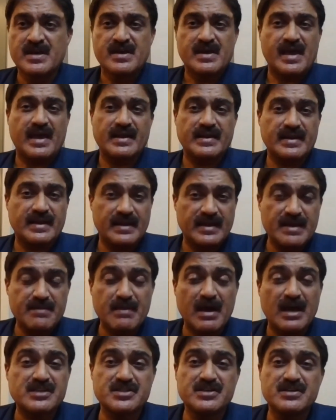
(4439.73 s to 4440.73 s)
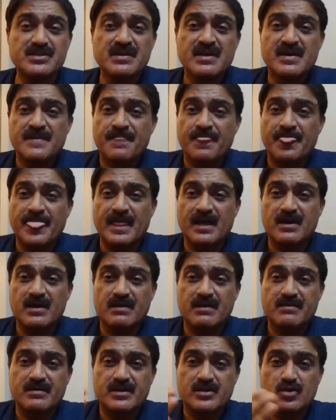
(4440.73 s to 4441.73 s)
And imagine
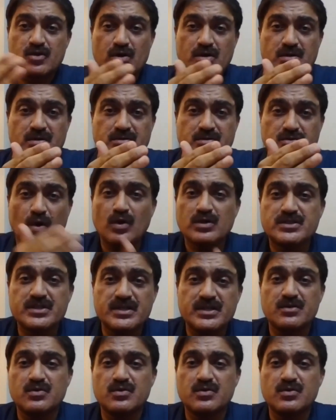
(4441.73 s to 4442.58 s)
your daughter